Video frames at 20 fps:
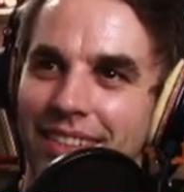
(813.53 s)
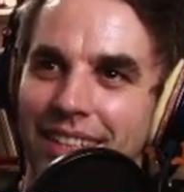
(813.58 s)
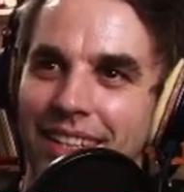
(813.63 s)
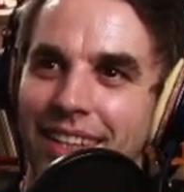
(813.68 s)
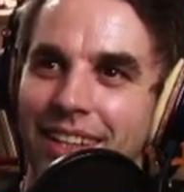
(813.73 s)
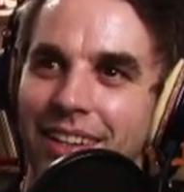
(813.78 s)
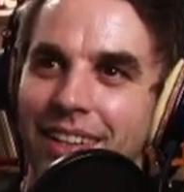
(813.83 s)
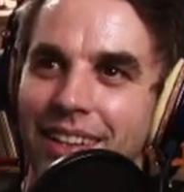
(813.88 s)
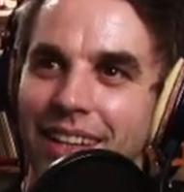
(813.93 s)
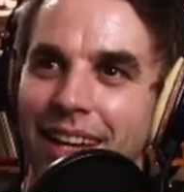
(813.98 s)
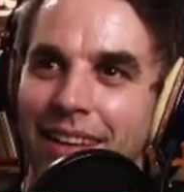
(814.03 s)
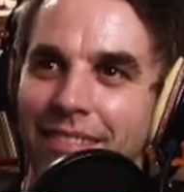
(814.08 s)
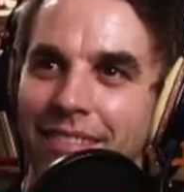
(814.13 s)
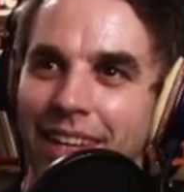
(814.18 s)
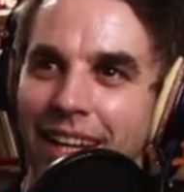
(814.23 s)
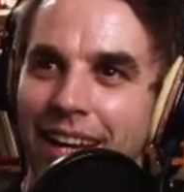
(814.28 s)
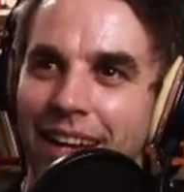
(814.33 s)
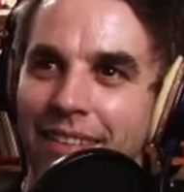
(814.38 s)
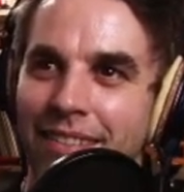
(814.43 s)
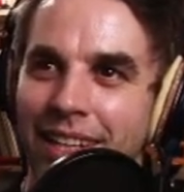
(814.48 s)
See, they're
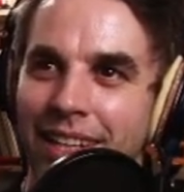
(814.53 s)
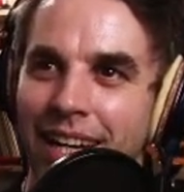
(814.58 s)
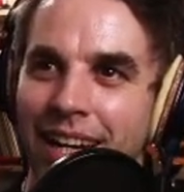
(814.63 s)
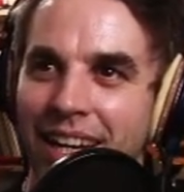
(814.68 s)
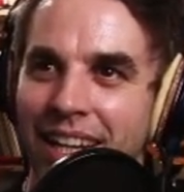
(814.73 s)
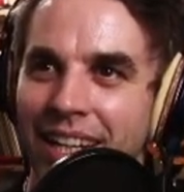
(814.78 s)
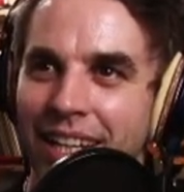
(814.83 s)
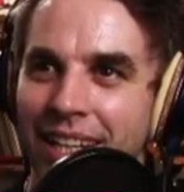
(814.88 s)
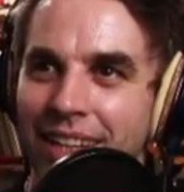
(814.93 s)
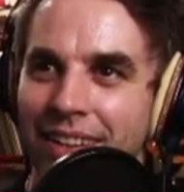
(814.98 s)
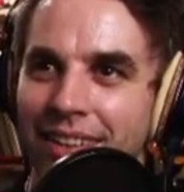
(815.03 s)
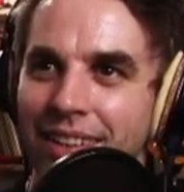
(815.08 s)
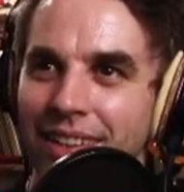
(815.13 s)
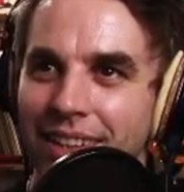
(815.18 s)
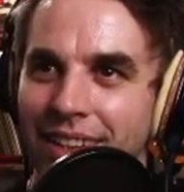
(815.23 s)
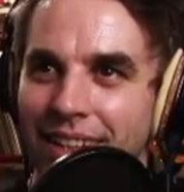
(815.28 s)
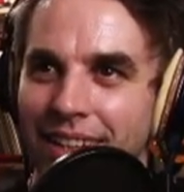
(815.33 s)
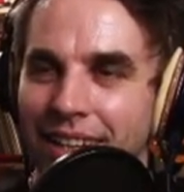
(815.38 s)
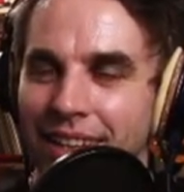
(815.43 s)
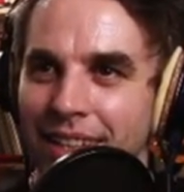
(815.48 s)
alive. They have an eye here,
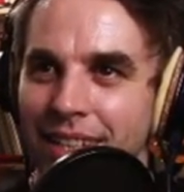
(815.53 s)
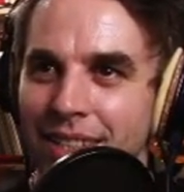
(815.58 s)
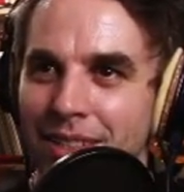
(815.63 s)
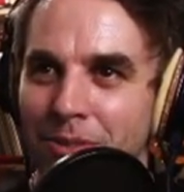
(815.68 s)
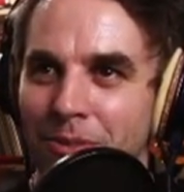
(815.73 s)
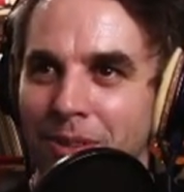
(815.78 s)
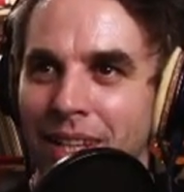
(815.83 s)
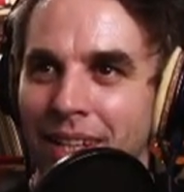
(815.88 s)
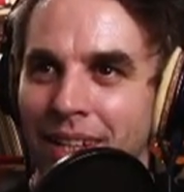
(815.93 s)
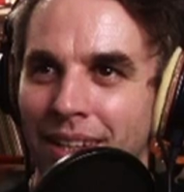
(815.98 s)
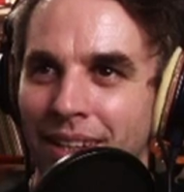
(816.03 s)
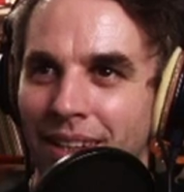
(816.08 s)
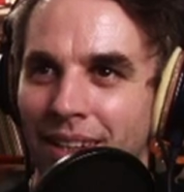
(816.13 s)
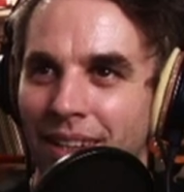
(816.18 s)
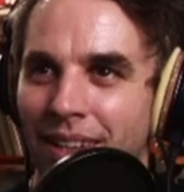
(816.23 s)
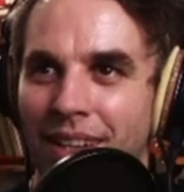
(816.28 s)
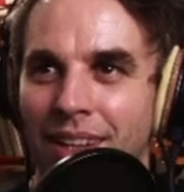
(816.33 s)
at least one.